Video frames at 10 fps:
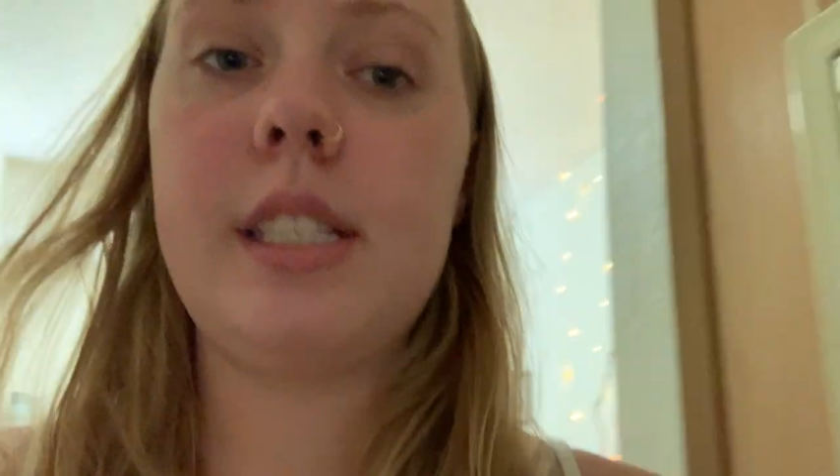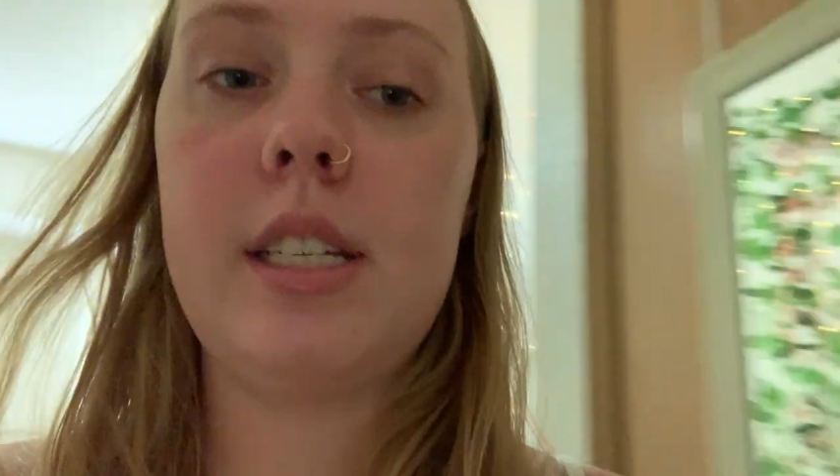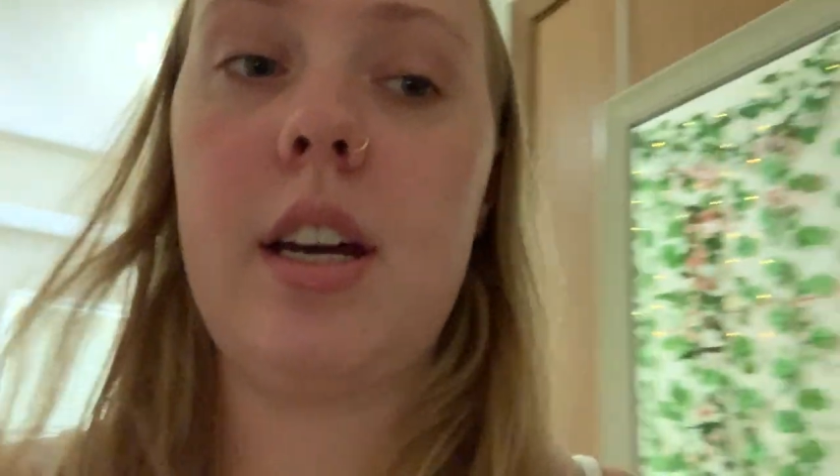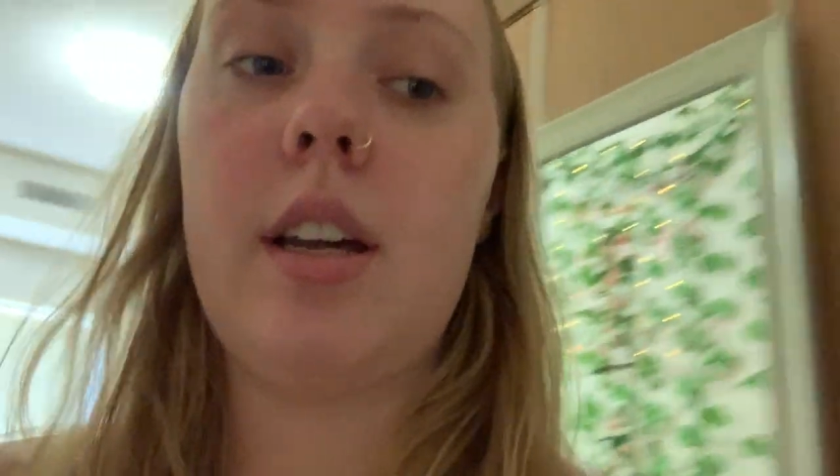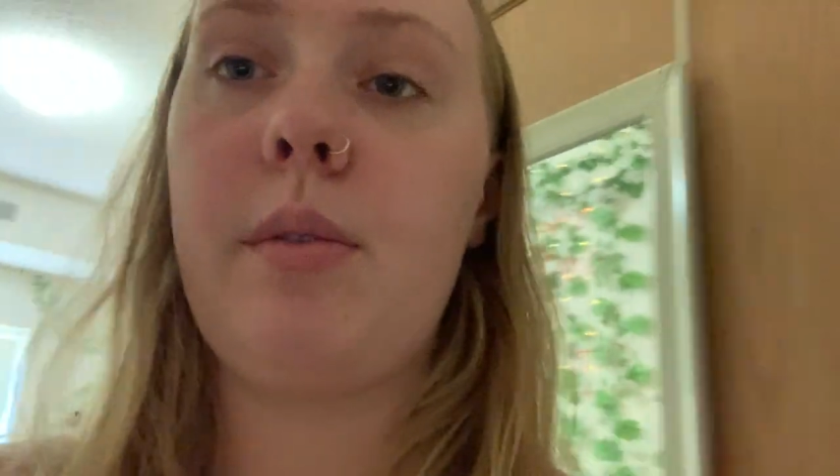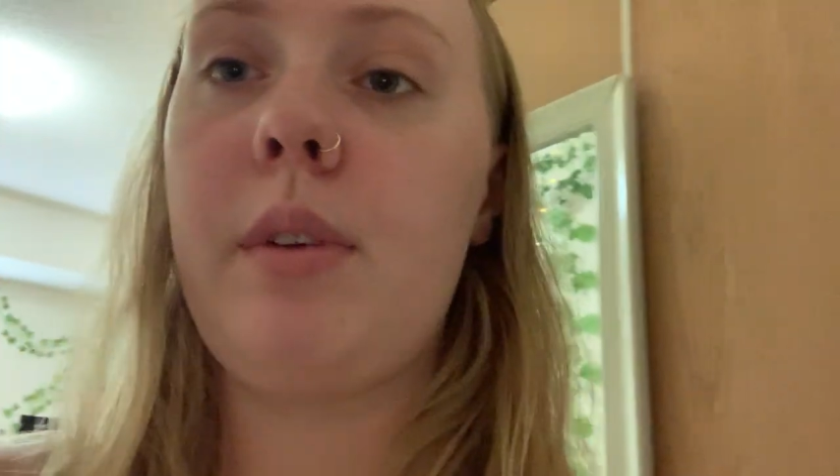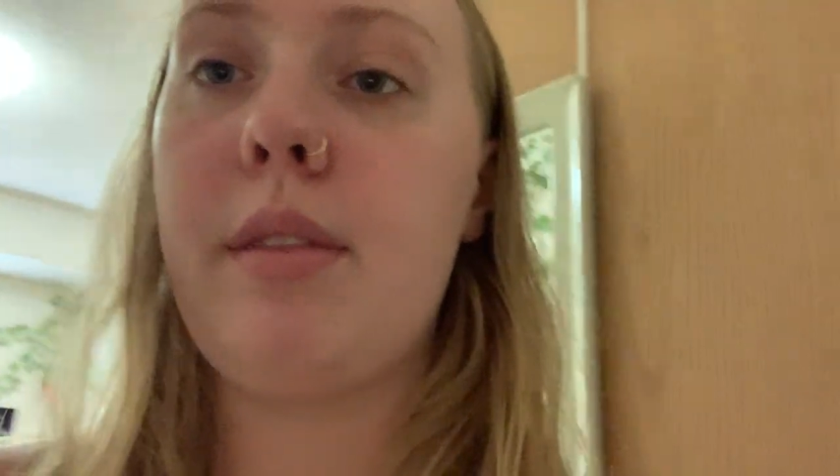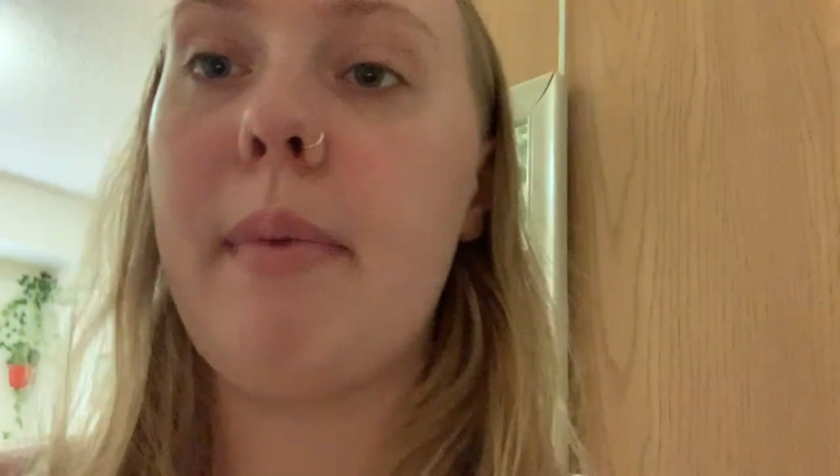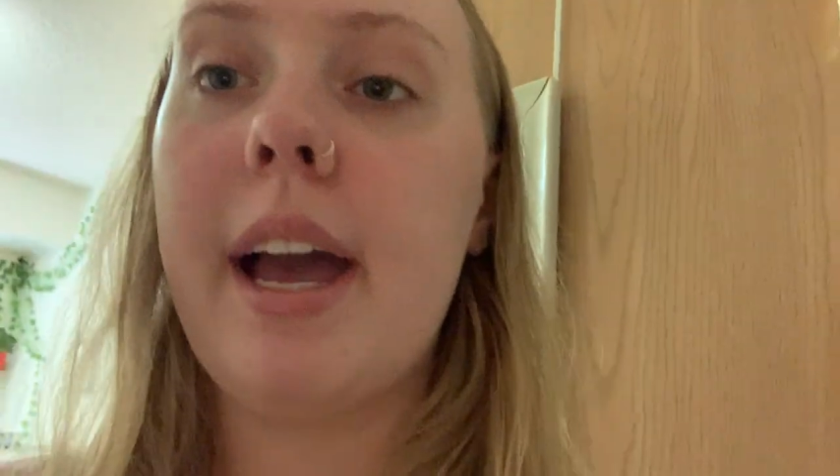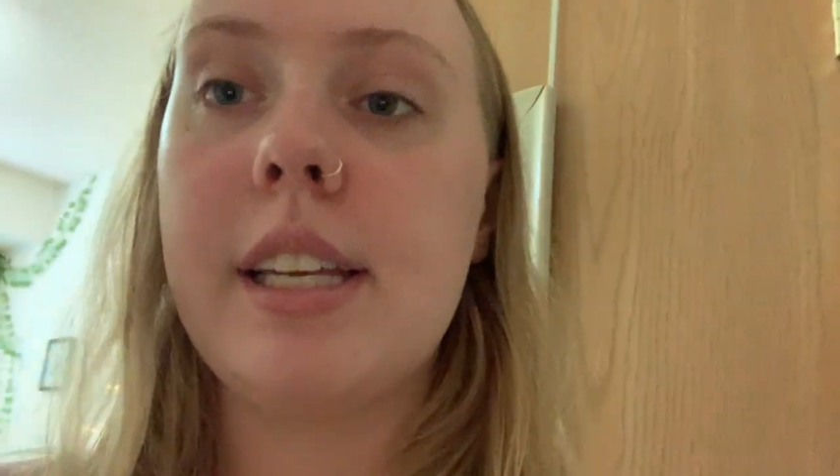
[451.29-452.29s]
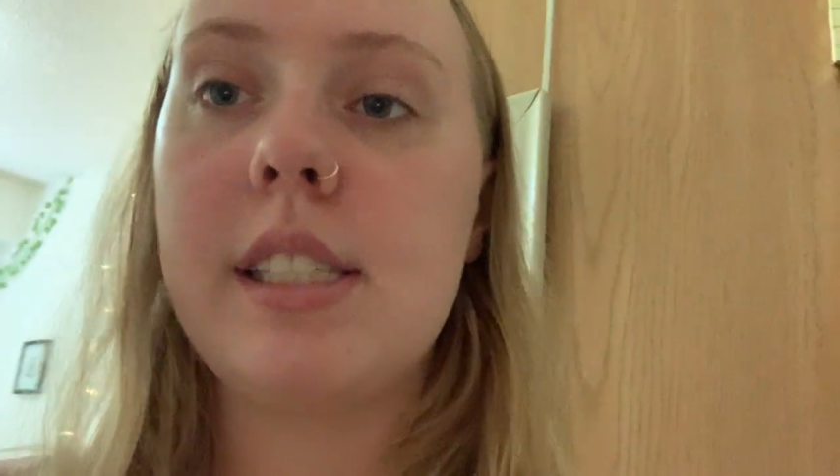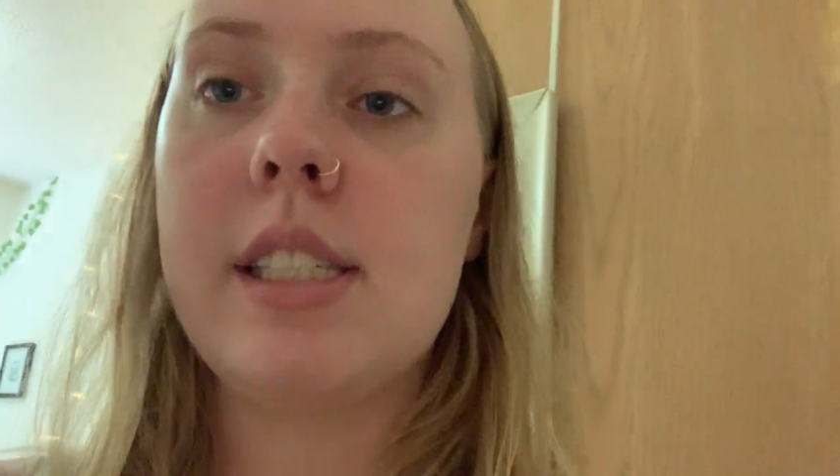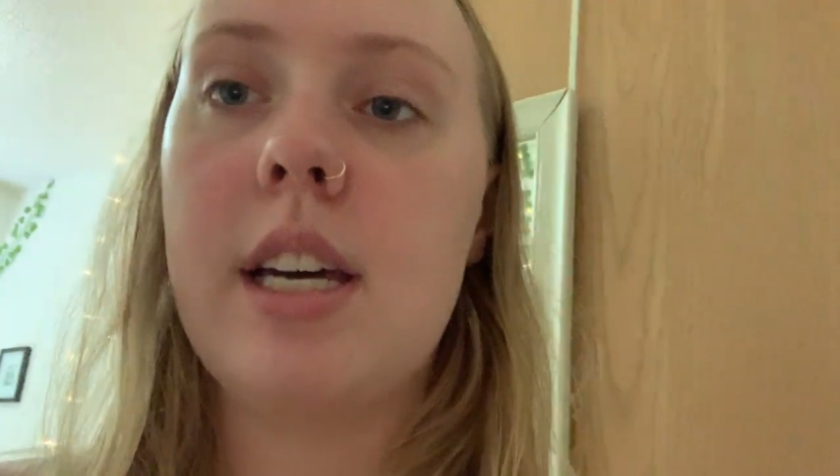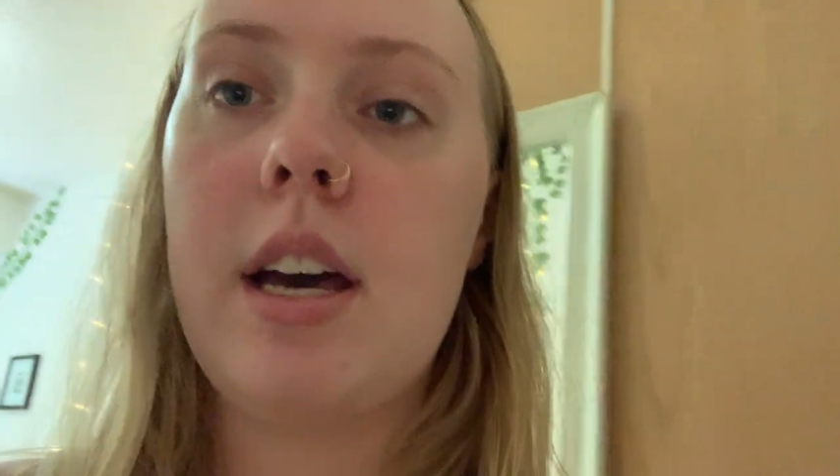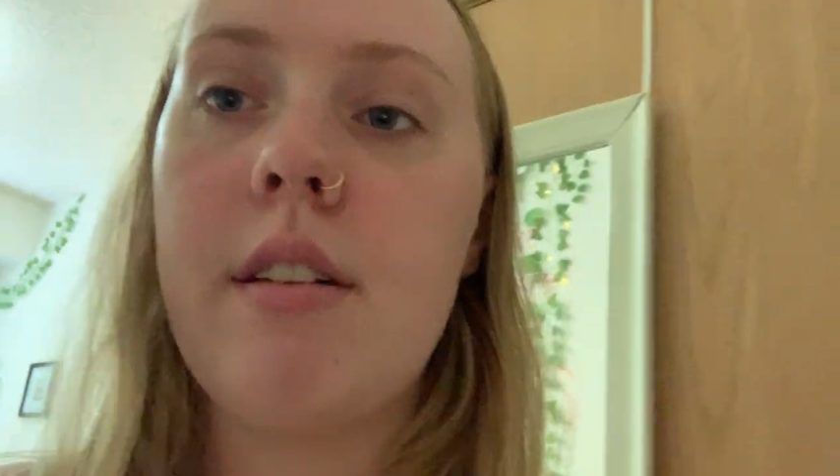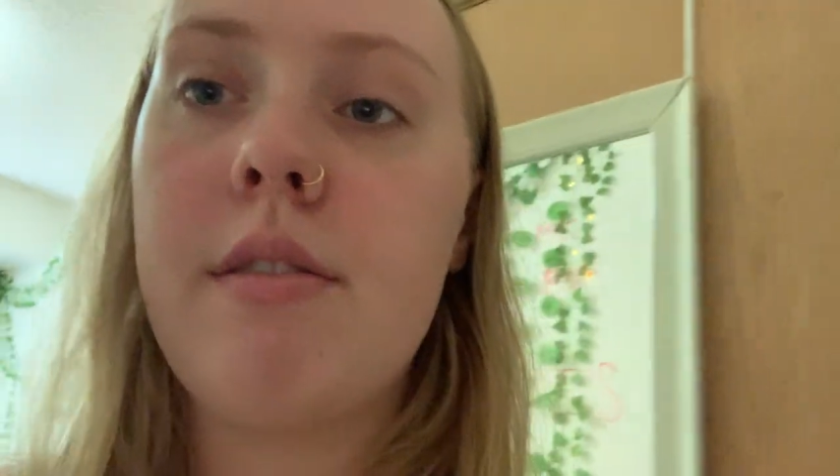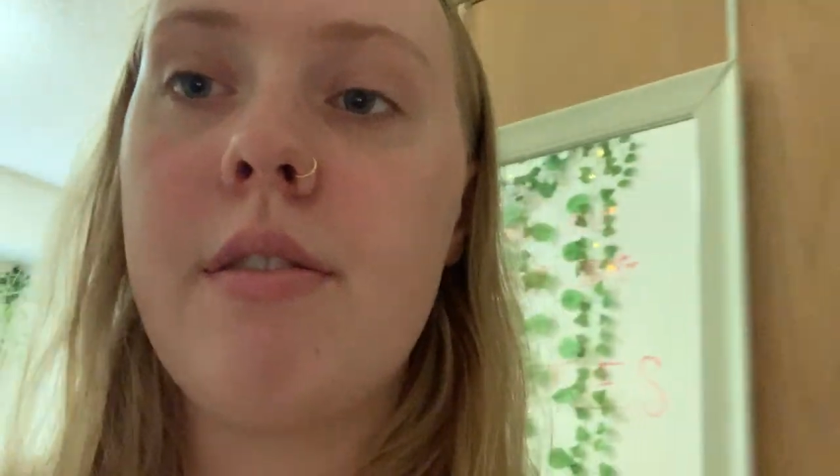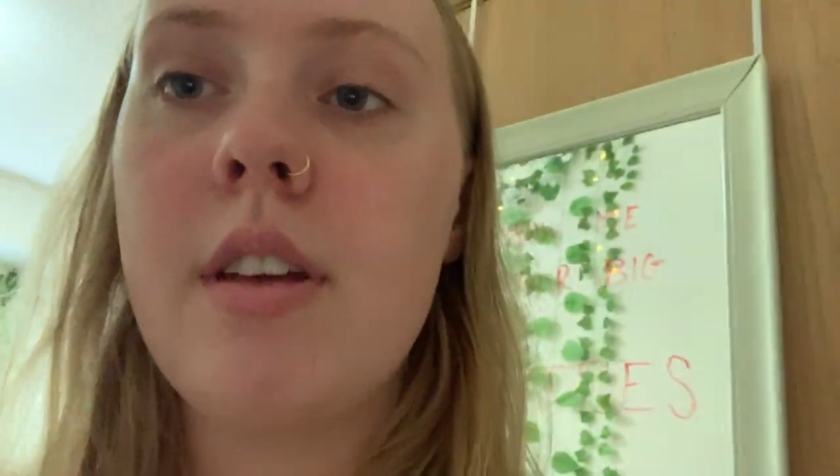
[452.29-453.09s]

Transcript: done with my stuff.